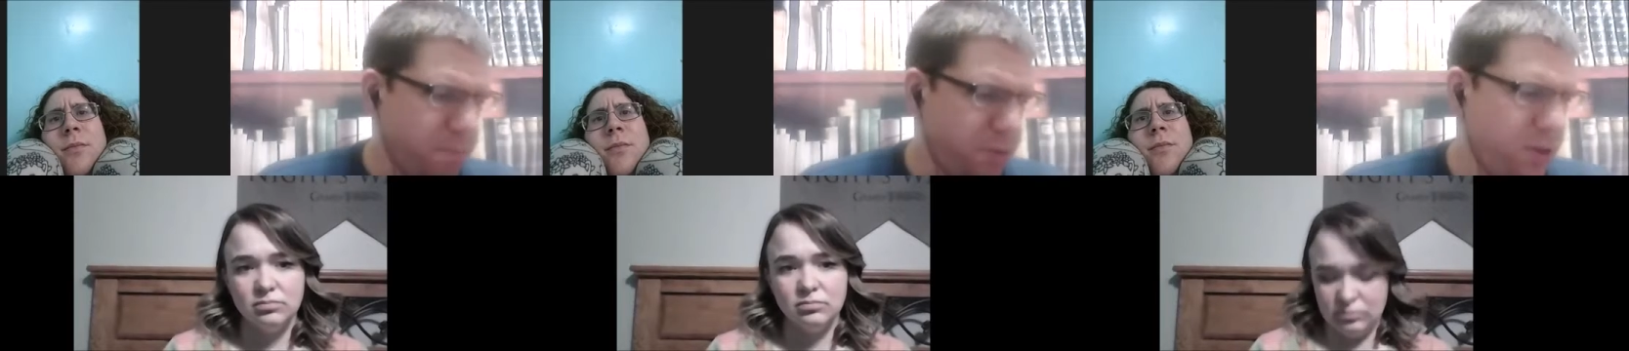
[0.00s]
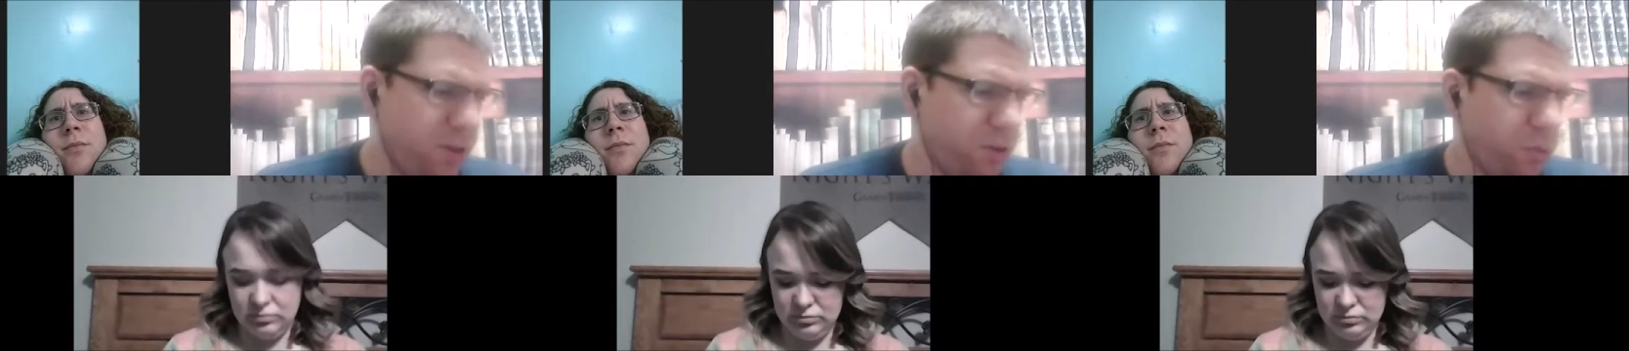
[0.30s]
Speaker 1: up
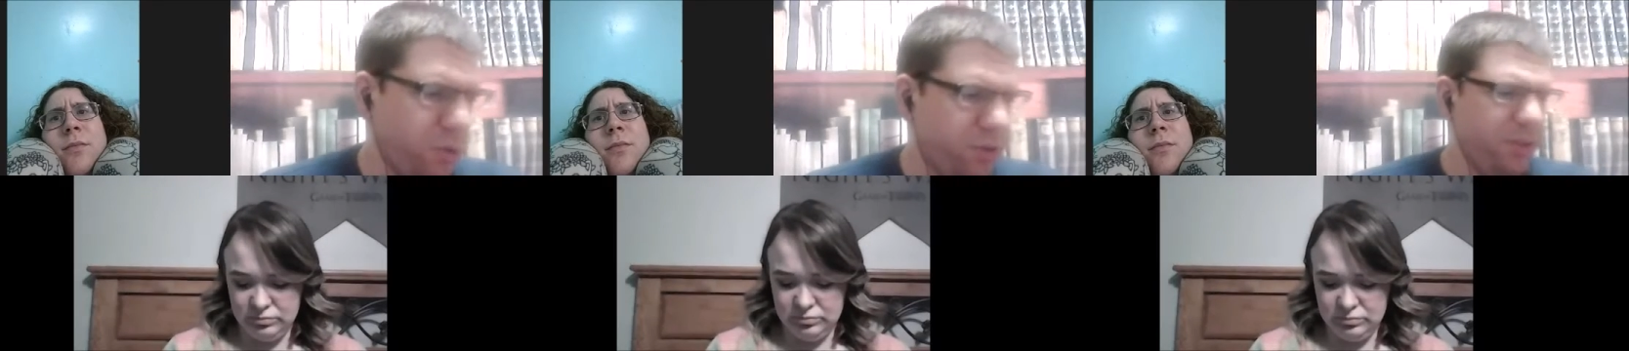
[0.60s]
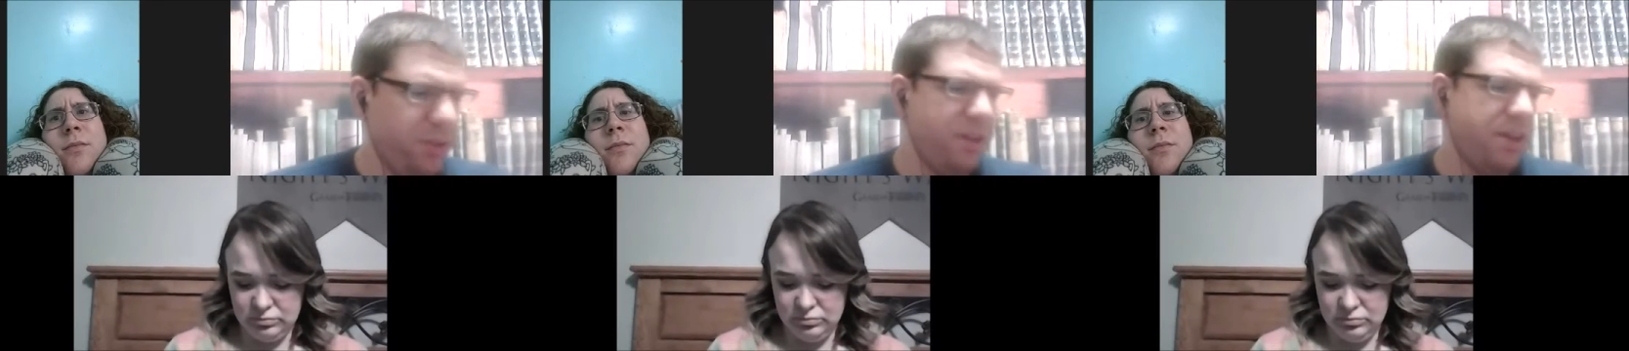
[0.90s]
here were
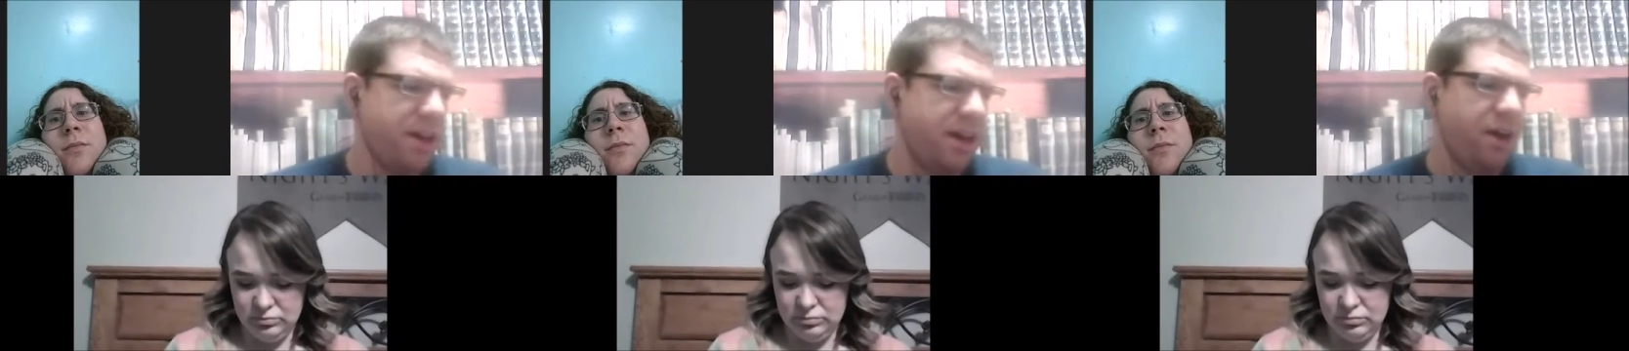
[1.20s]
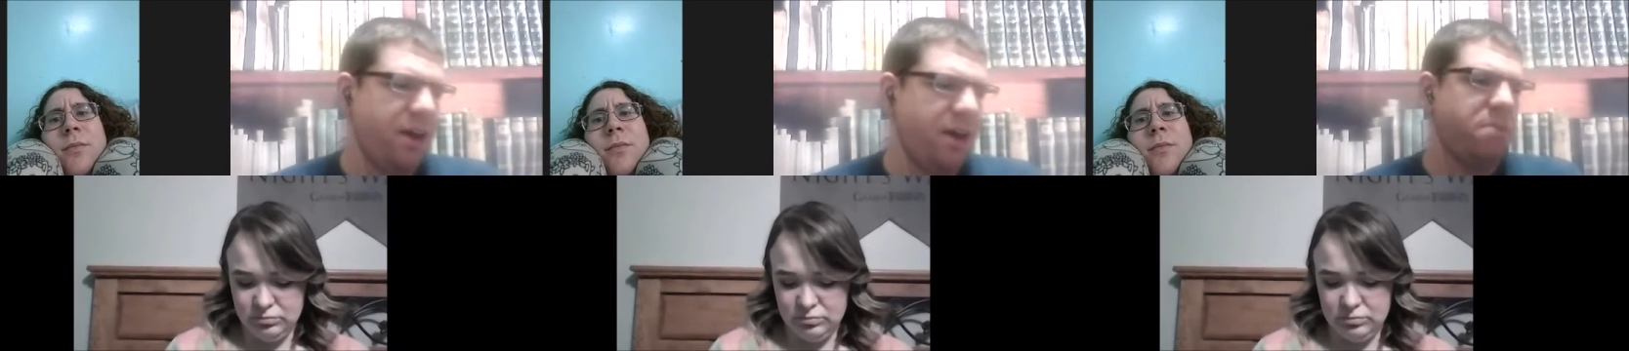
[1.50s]
the uh,
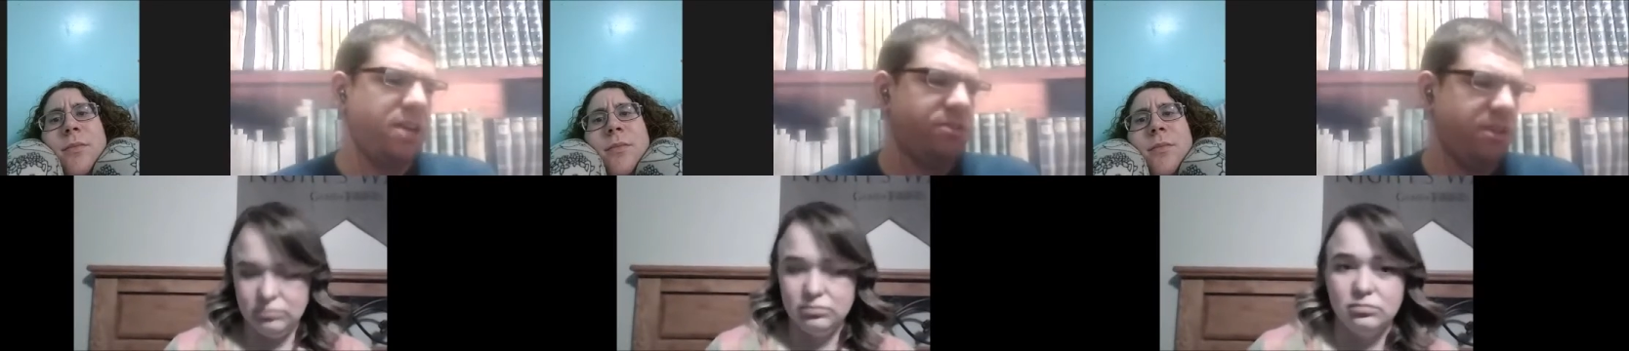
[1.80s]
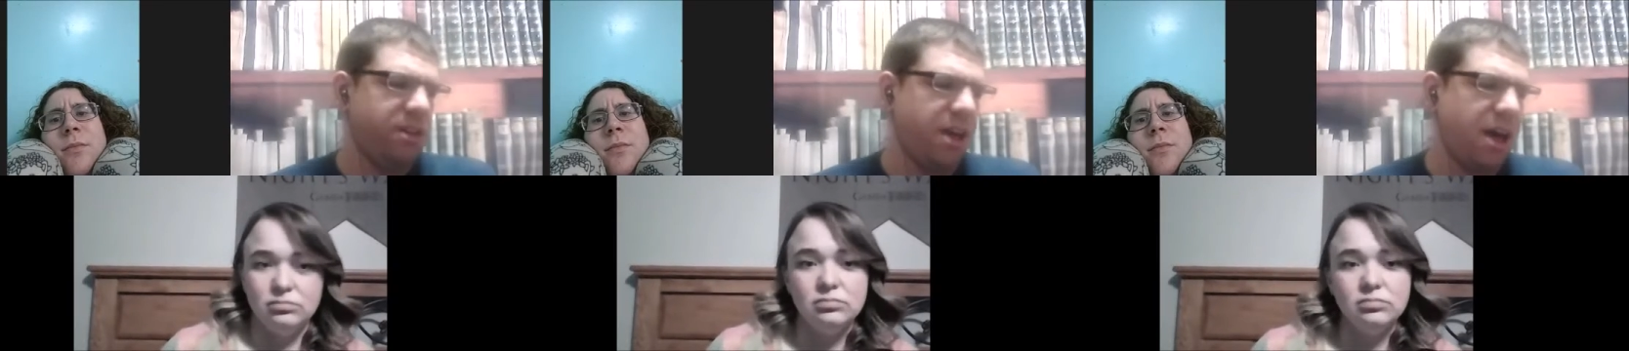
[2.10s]
how
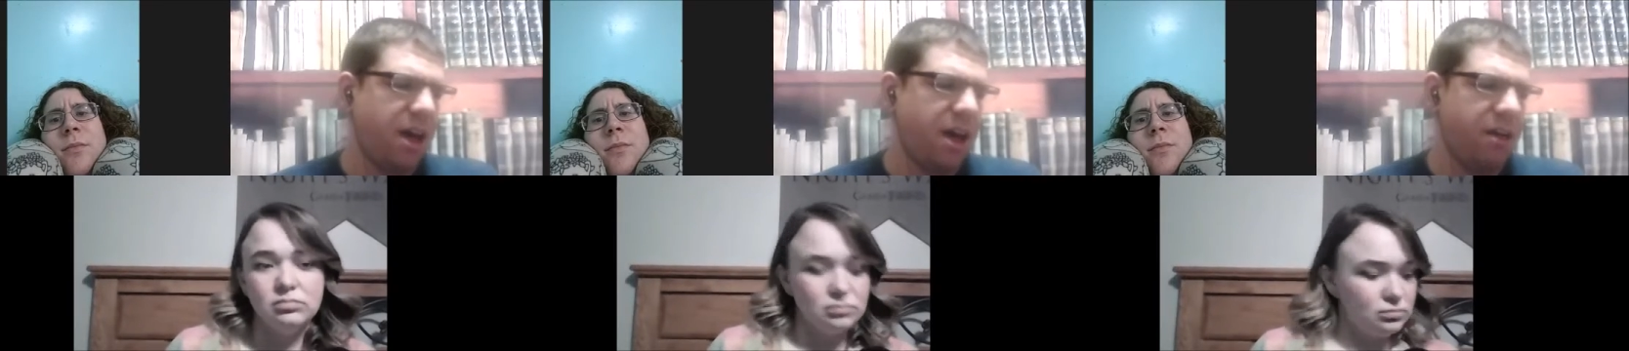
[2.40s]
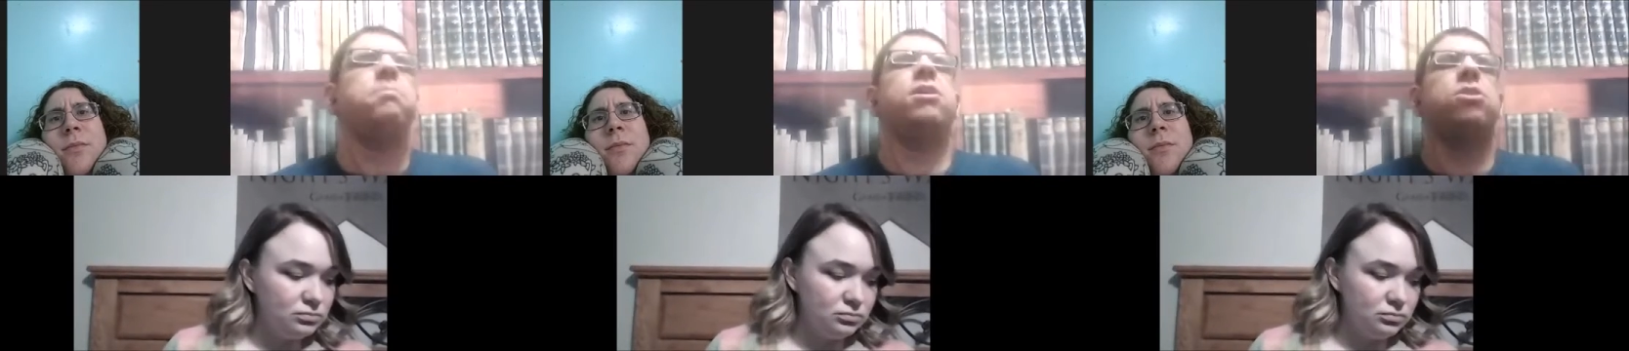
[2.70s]
amazing uh,
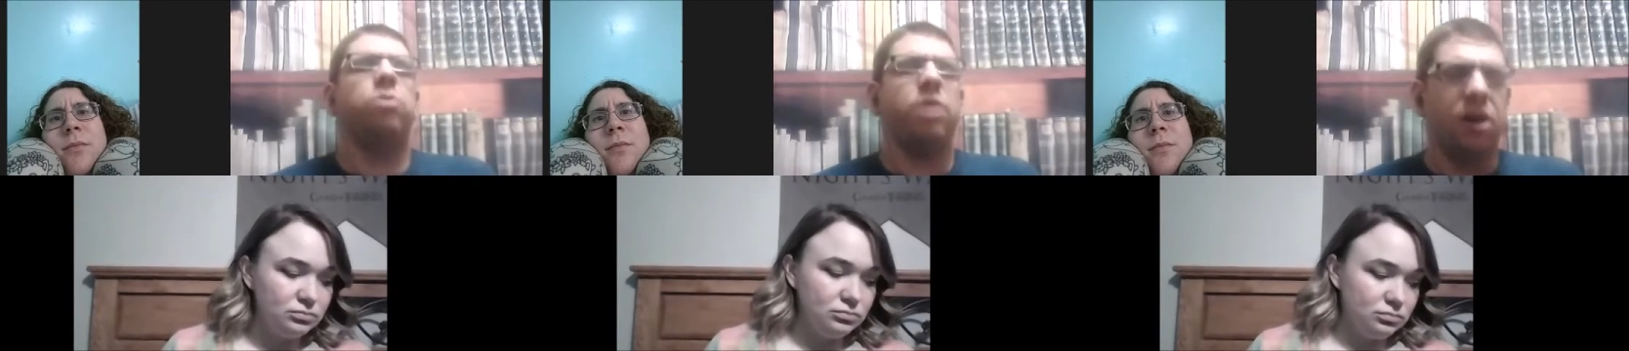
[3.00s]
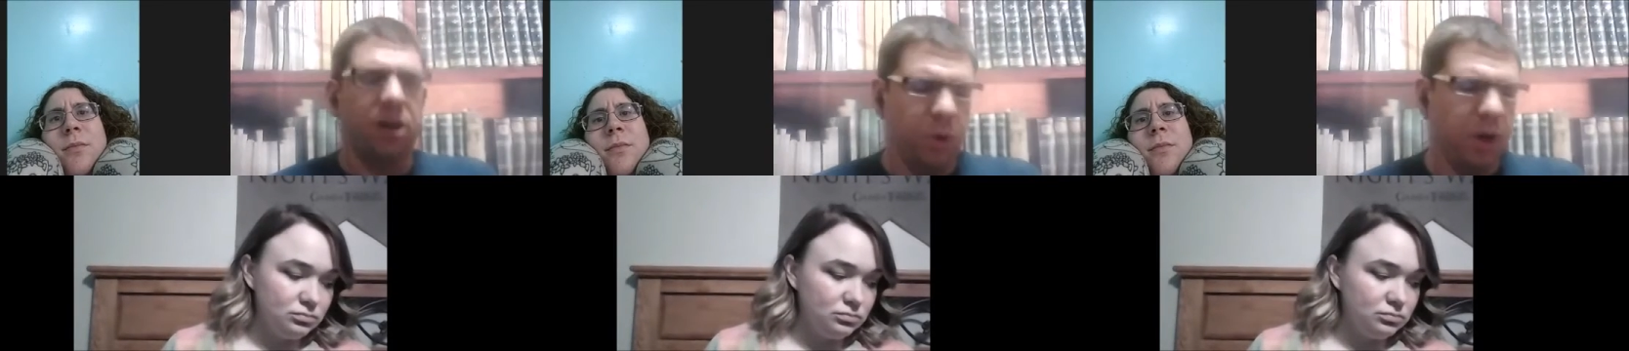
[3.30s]
Pia
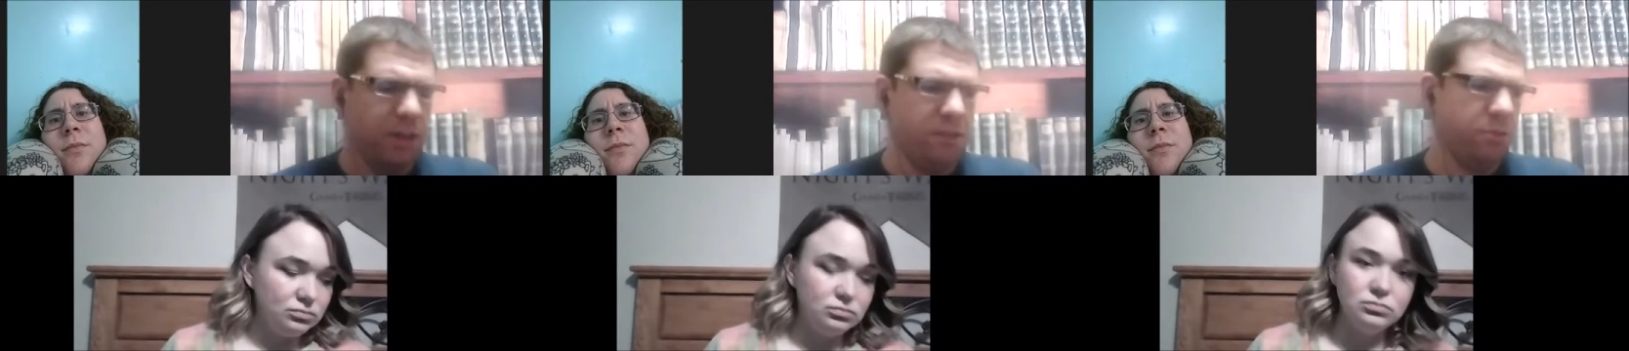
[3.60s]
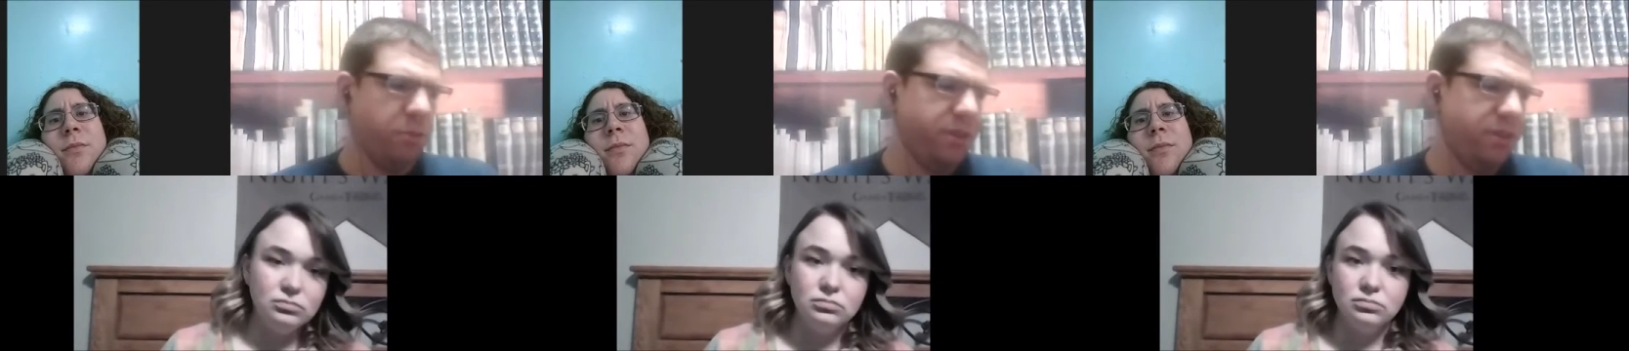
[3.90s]
Guerrera
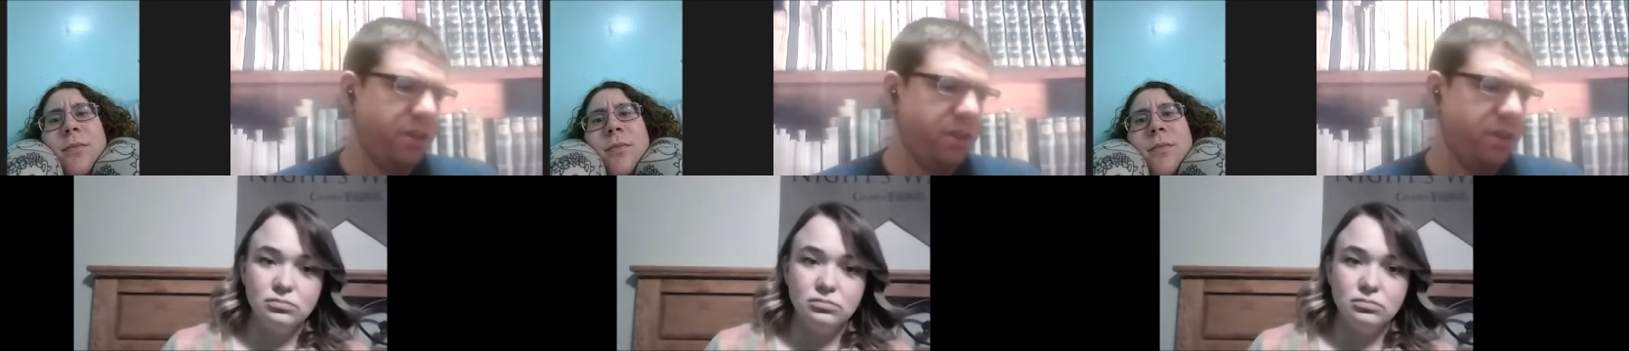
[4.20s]
was with